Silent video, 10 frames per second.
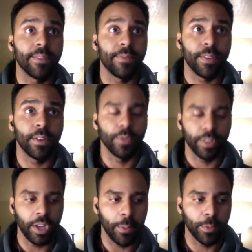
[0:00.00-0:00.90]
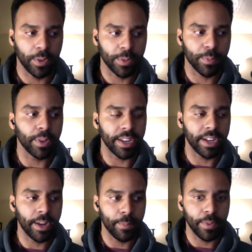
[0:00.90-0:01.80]
feel really helped when I was building
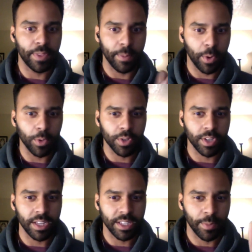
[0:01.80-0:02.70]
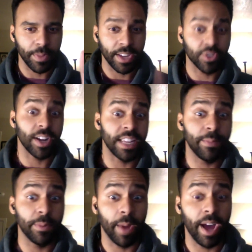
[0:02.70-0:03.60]
it up. But the emotion is something I try to
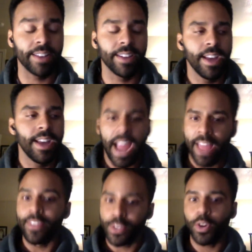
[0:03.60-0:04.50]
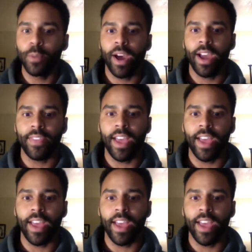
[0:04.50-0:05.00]
keep in mind, and the story behind that